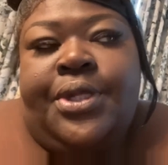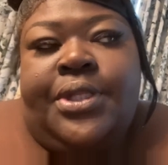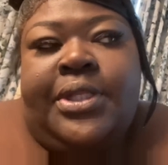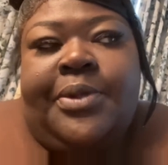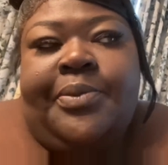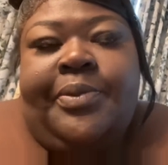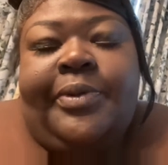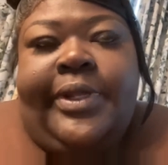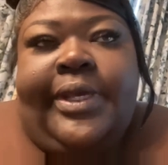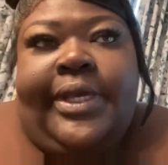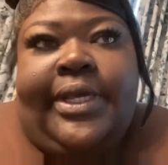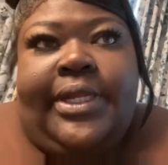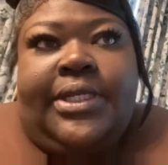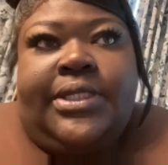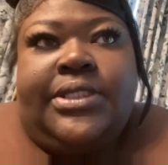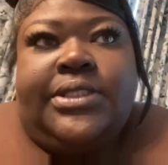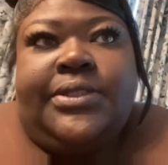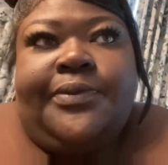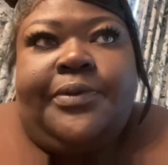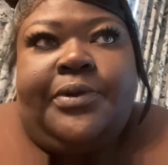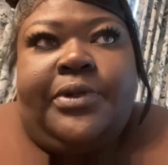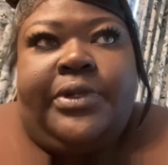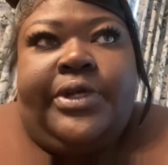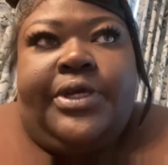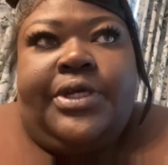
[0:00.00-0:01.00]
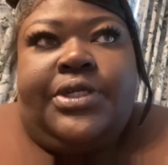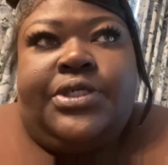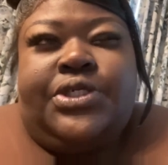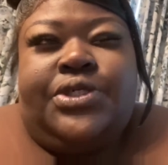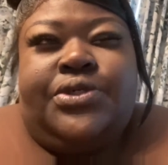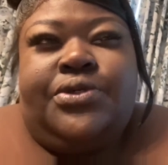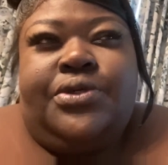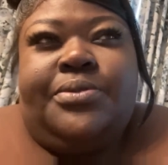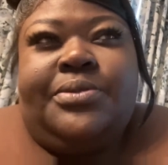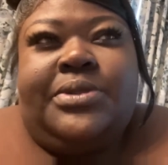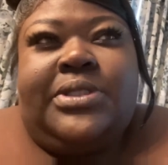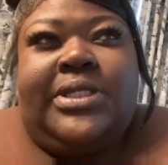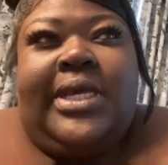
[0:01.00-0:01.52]
The plan is for lunch. You
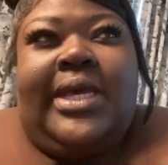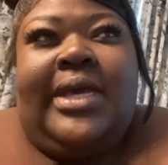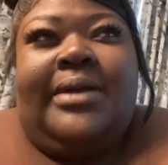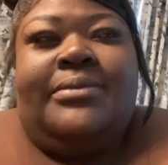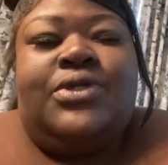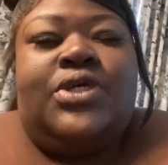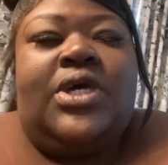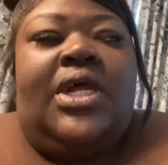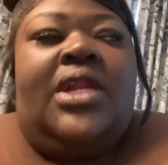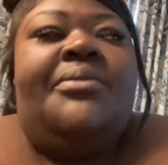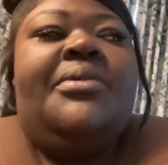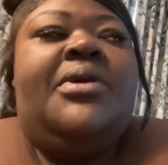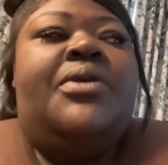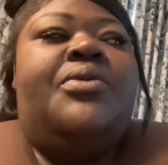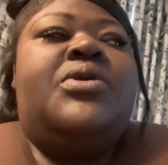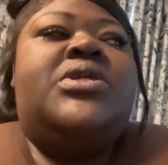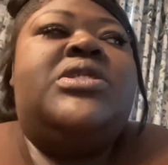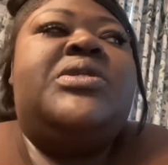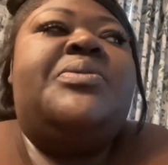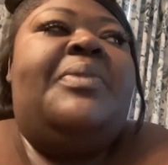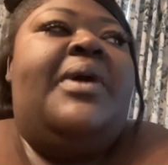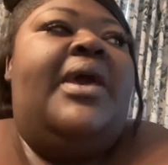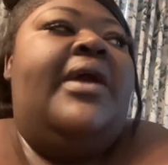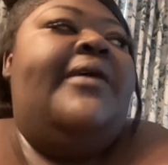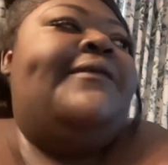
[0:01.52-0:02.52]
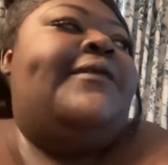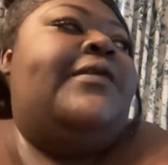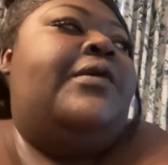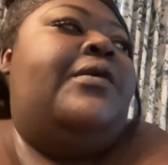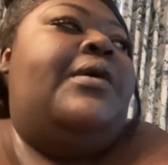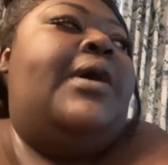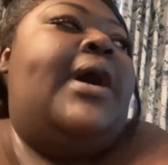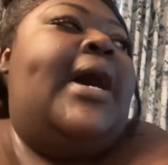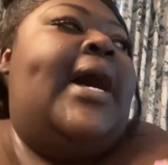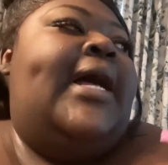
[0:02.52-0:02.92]
know what I'm saying? I'm trying to be respectful.